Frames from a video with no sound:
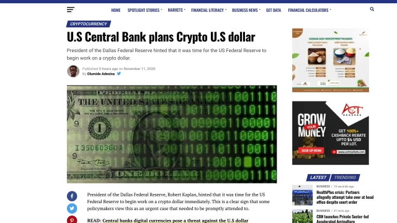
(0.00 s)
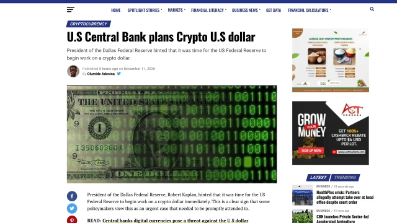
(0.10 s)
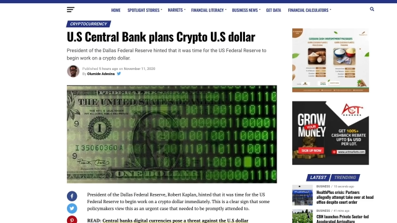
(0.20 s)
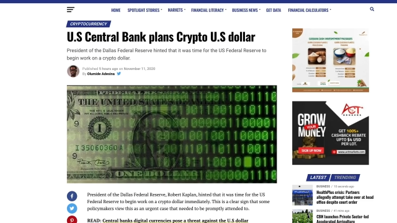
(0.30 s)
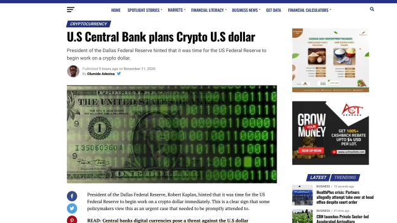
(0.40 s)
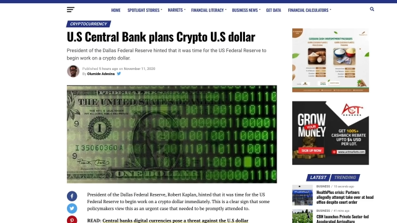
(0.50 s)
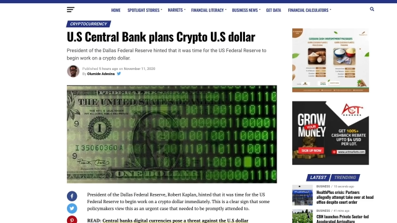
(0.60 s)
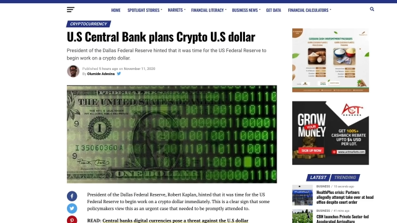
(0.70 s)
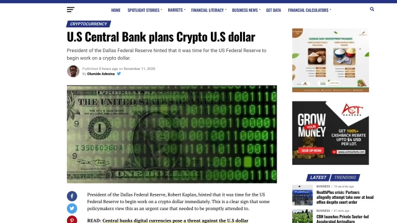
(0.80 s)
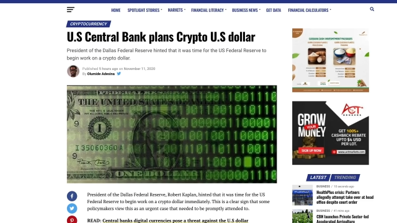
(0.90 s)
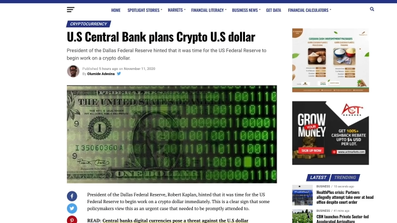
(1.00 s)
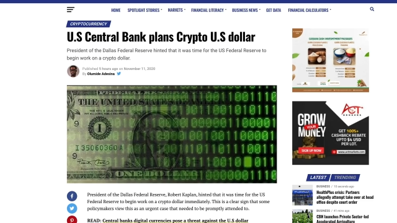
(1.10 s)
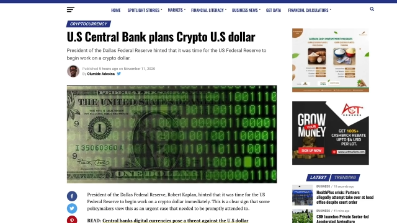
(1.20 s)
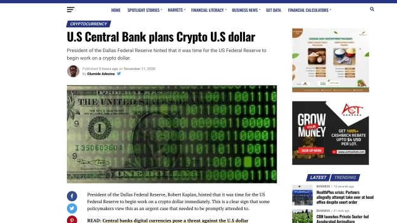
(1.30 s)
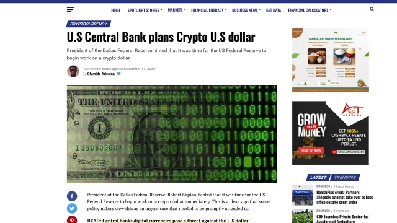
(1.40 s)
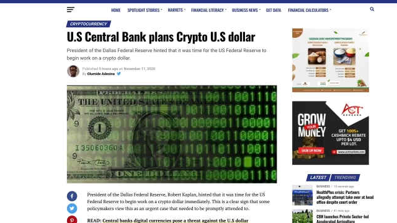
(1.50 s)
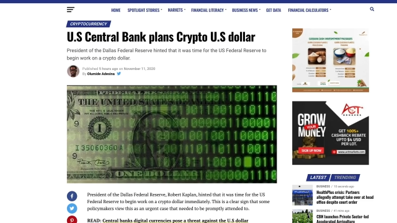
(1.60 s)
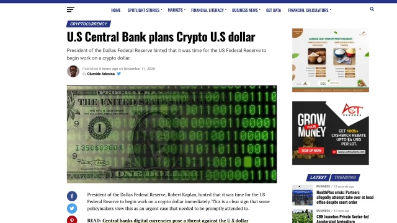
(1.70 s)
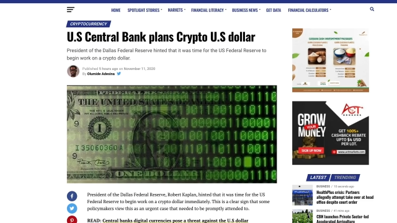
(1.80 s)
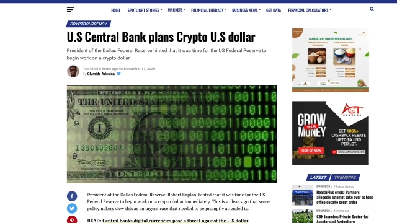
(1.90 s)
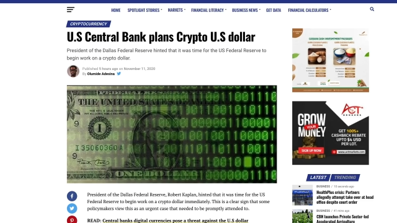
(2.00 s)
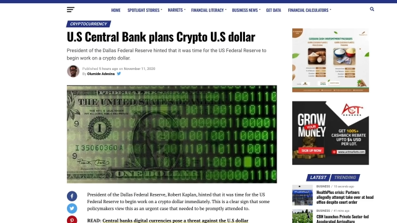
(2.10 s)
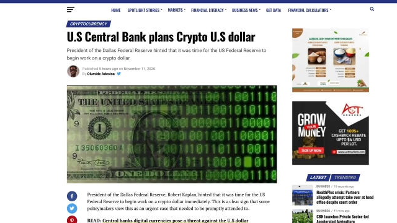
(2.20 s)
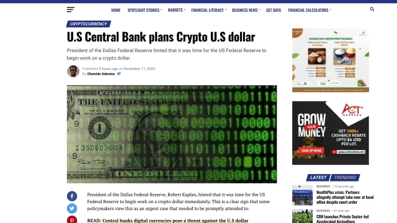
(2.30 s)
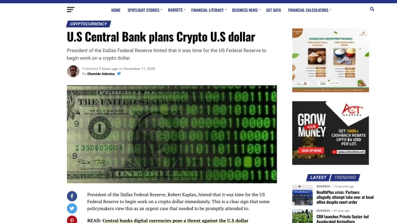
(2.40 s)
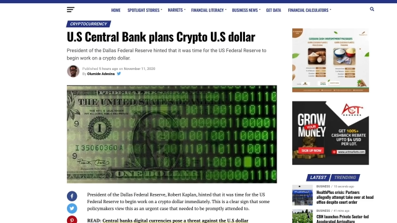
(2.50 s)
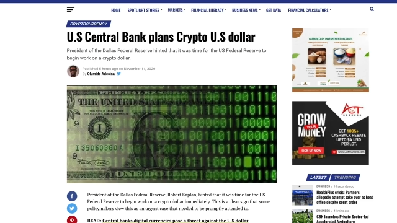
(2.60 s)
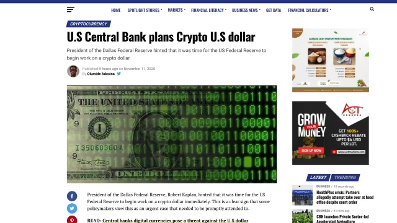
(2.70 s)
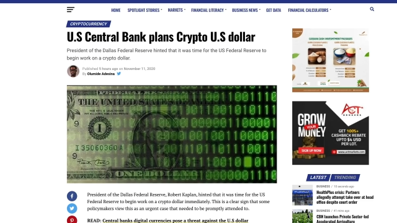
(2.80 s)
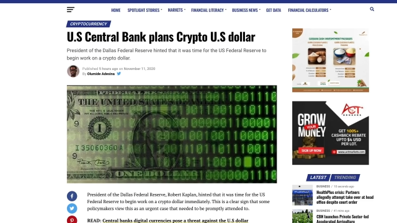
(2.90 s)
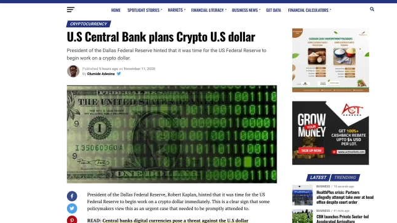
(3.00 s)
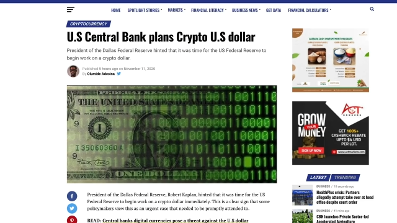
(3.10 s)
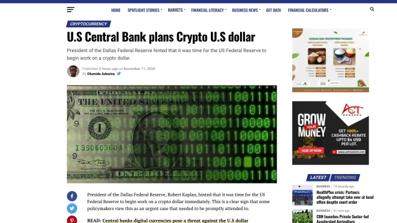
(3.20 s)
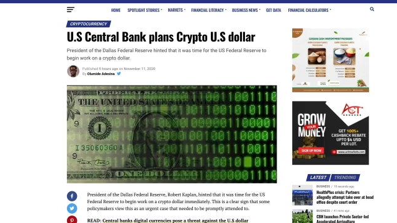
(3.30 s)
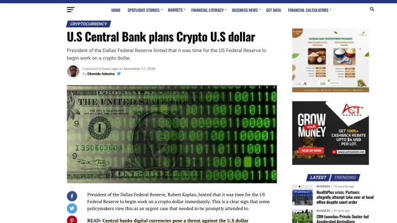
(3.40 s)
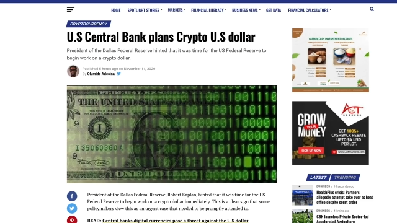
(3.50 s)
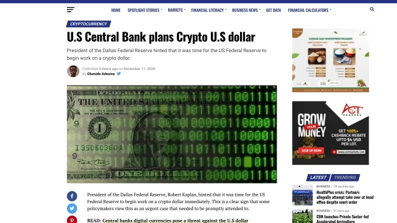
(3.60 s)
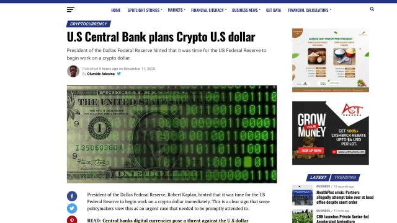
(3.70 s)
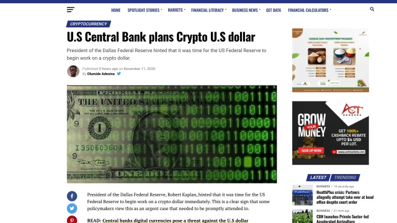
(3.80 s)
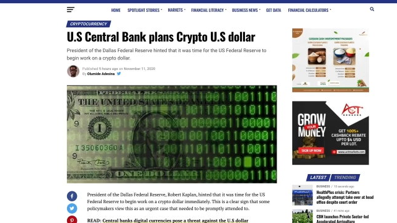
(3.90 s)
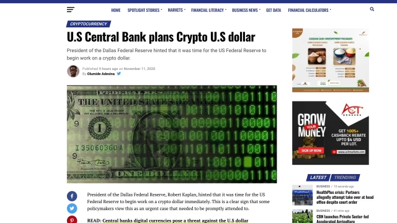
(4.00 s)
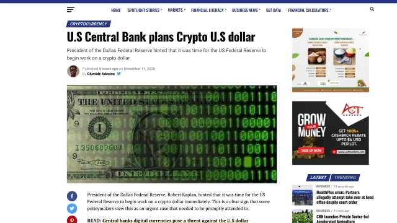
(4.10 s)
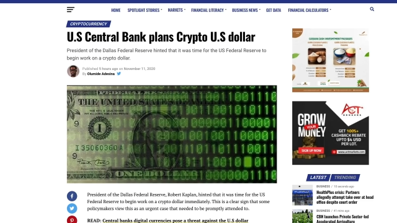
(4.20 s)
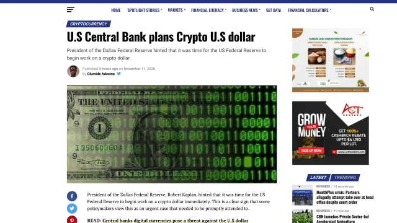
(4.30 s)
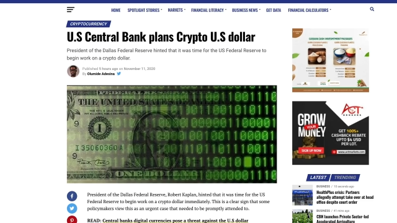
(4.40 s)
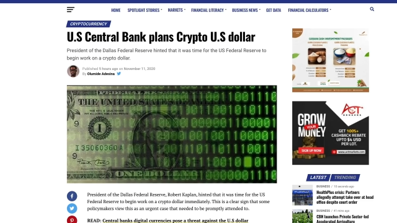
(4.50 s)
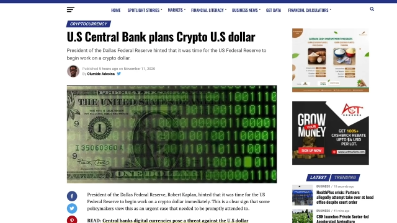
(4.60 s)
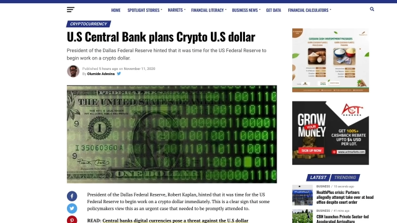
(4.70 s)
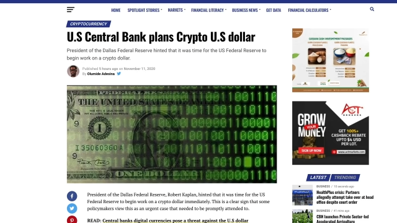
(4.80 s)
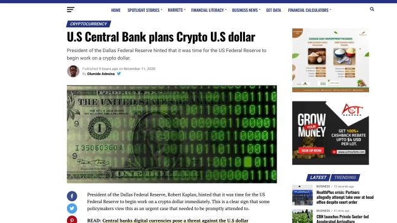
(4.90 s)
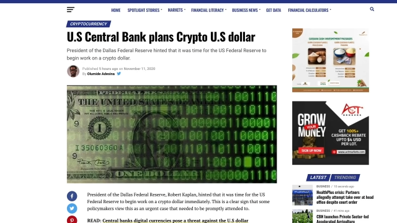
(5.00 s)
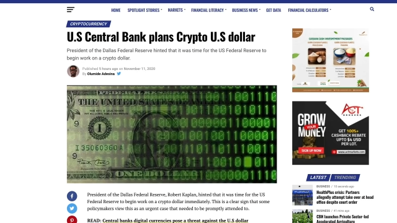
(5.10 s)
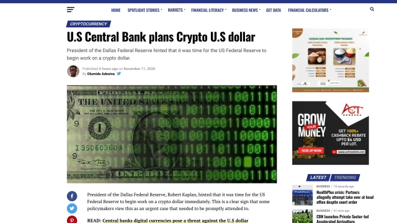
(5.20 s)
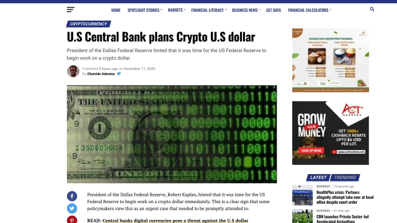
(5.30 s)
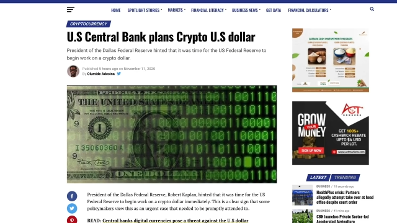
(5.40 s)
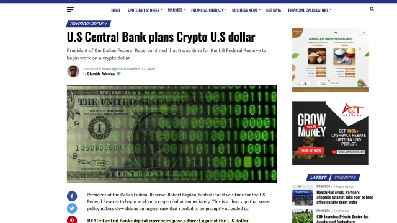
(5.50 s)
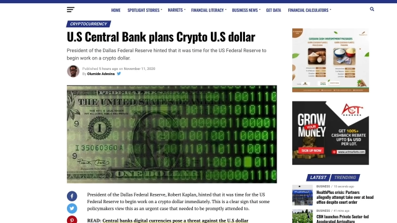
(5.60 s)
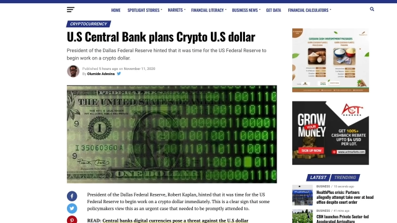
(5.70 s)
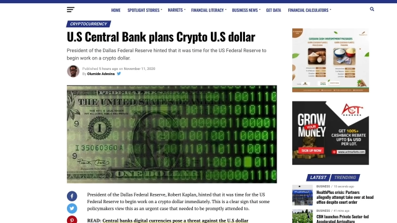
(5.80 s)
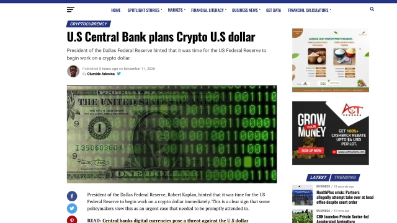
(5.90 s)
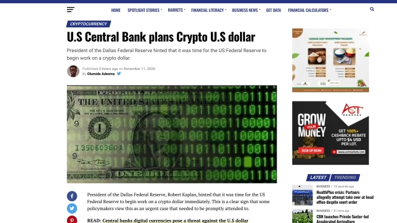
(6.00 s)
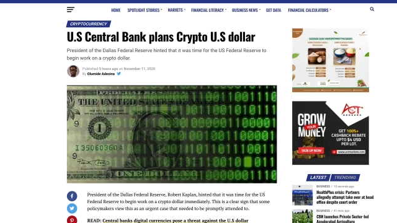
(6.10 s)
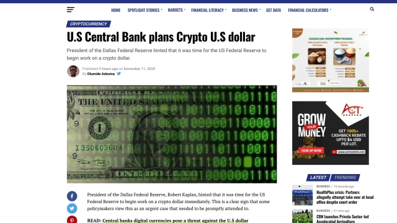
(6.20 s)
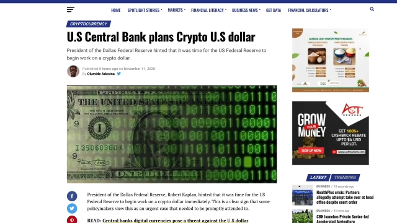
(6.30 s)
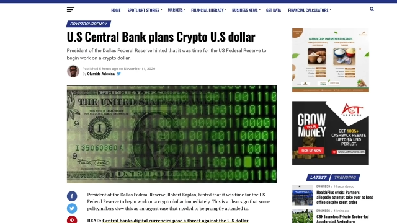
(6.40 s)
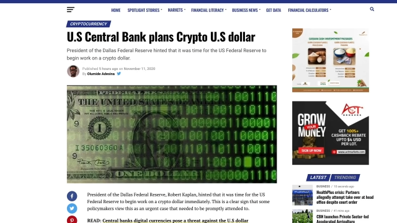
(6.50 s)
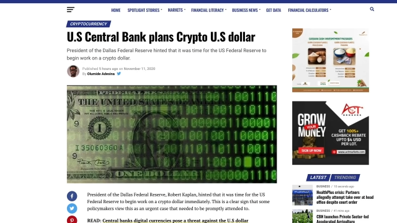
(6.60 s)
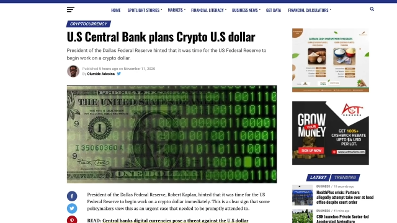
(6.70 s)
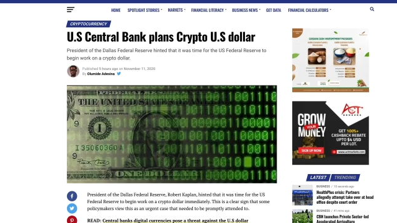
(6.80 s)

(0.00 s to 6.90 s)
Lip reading: [unreadable: no face in view]